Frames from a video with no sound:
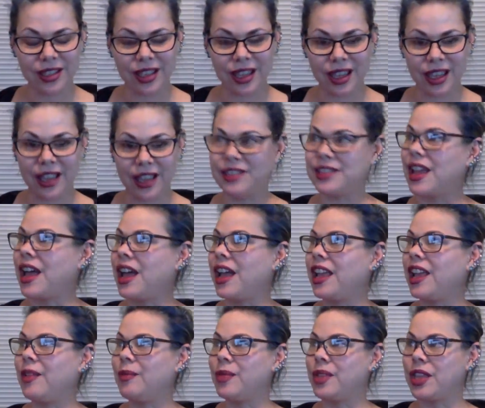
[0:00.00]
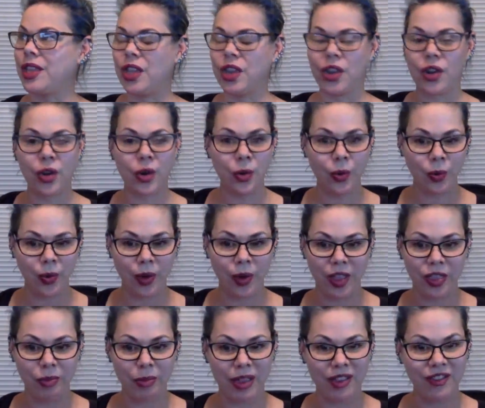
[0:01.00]
and I am here
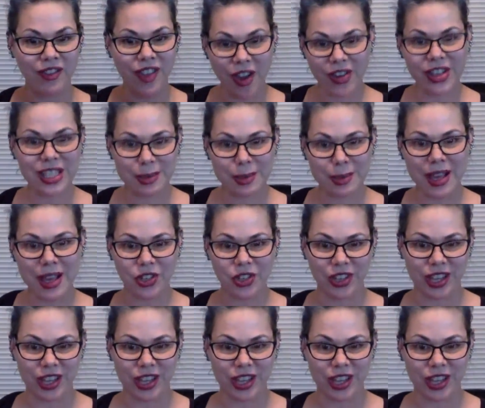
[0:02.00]
with my very special